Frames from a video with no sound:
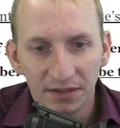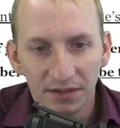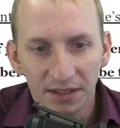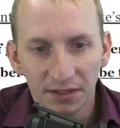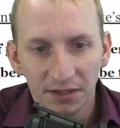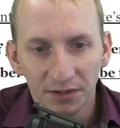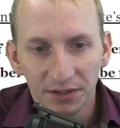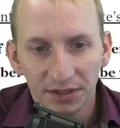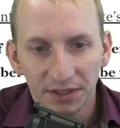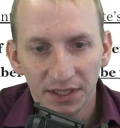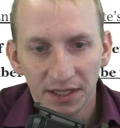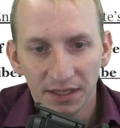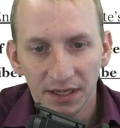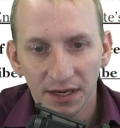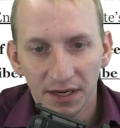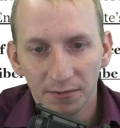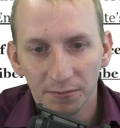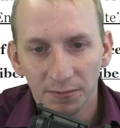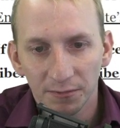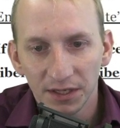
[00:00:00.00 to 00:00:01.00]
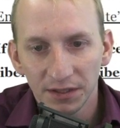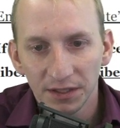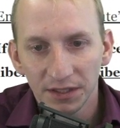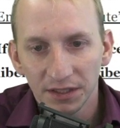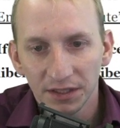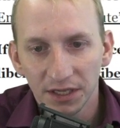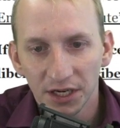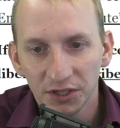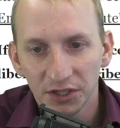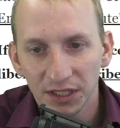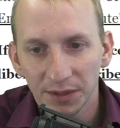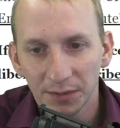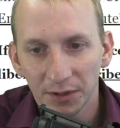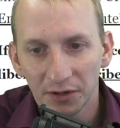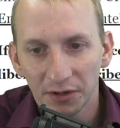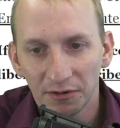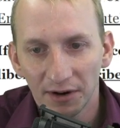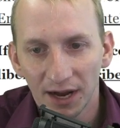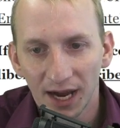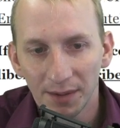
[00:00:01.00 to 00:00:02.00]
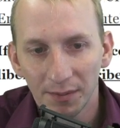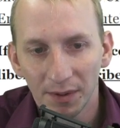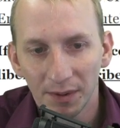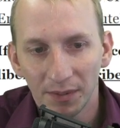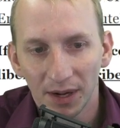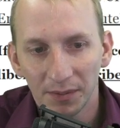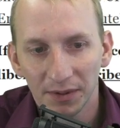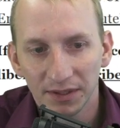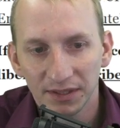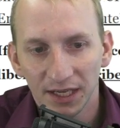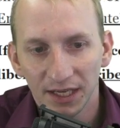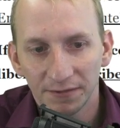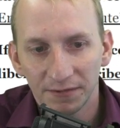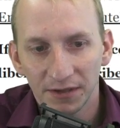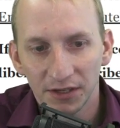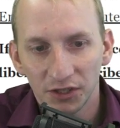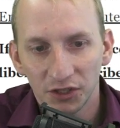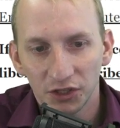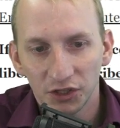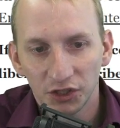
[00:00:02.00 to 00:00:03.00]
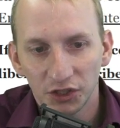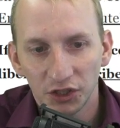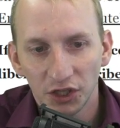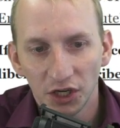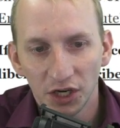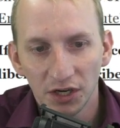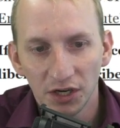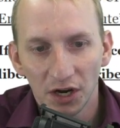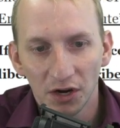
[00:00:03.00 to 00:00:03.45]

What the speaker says: interested in real discussions about crime and public safety should